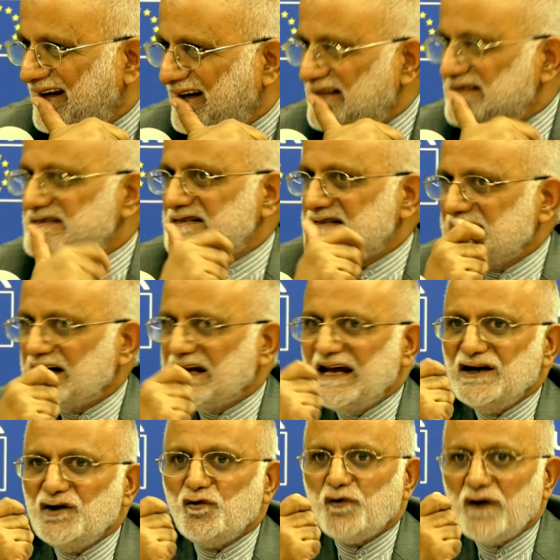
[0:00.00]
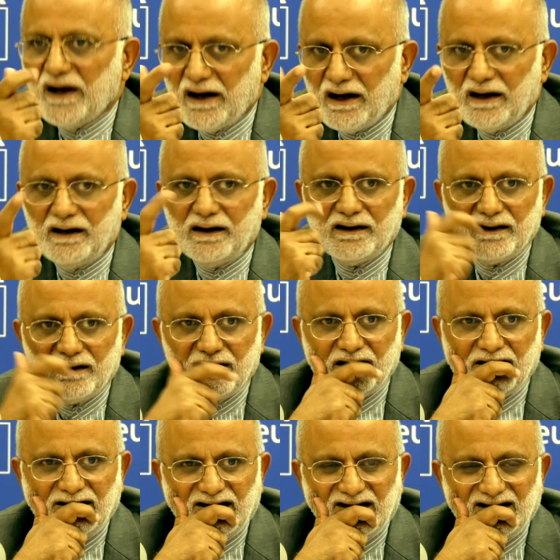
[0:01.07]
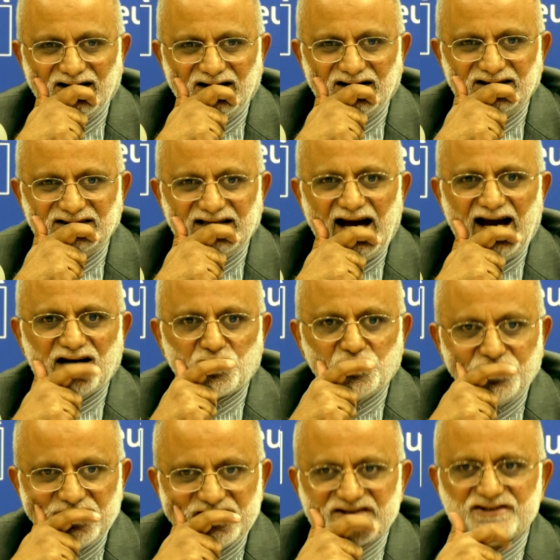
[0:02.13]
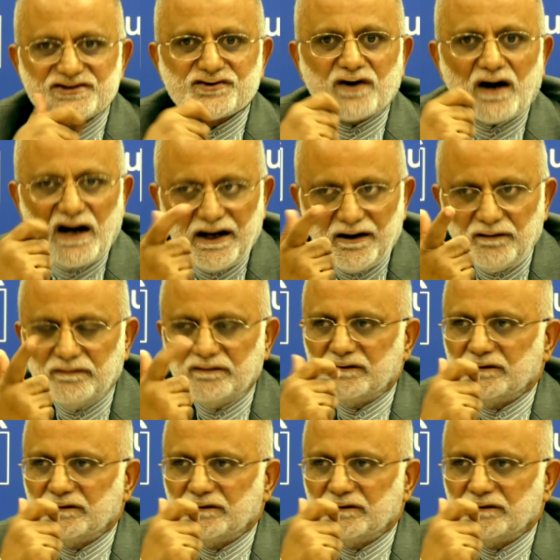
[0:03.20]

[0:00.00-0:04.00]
Is there any way that we strive